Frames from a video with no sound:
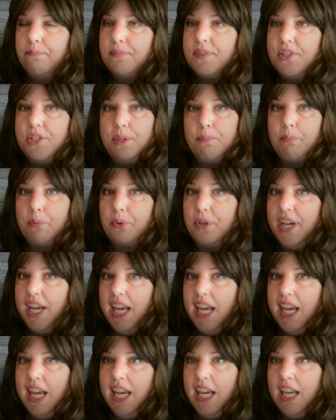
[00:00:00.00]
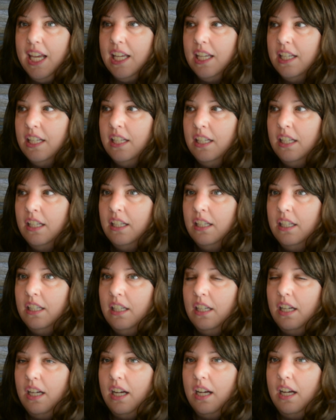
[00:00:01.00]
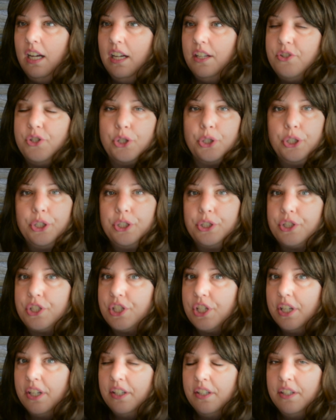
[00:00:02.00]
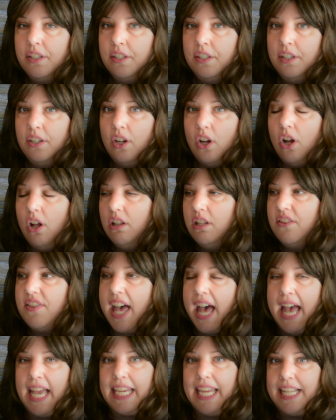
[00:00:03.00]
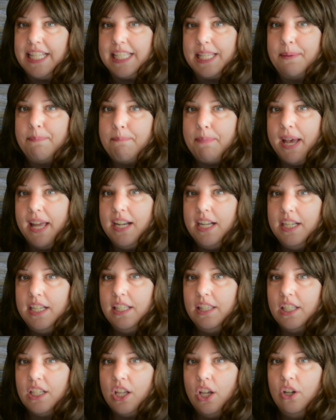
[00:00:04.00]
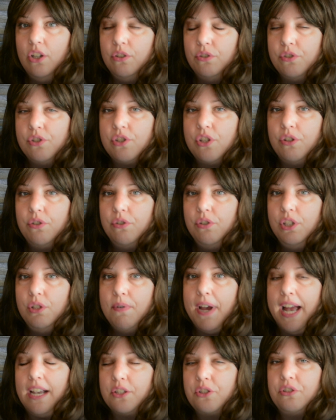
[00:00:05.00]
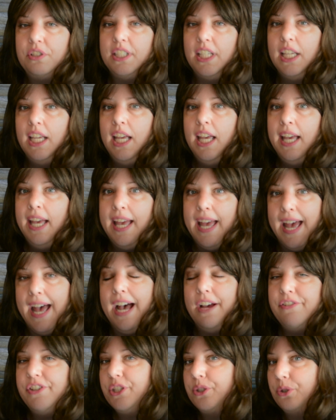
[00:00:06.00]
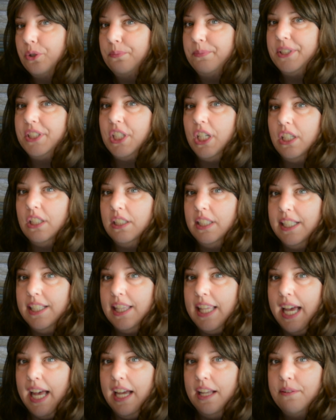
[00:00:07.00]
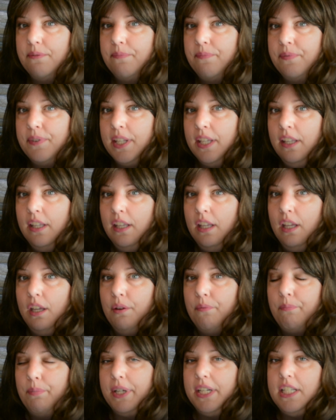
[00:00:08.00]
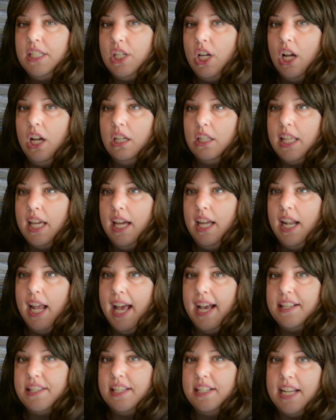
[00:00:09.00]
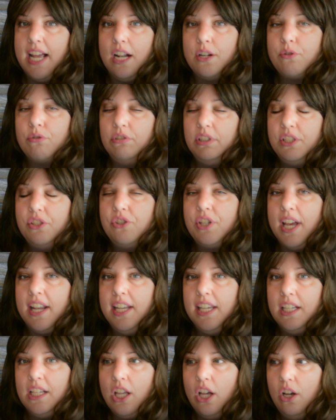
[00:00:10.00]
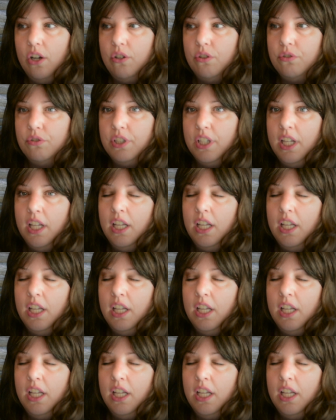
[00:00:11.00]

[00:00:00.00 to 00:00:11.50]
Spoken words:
debris, dirt, all of that gets embedded in the coat. So you actually have to groom a dog like that. But a dog that has a naturally shedding coat,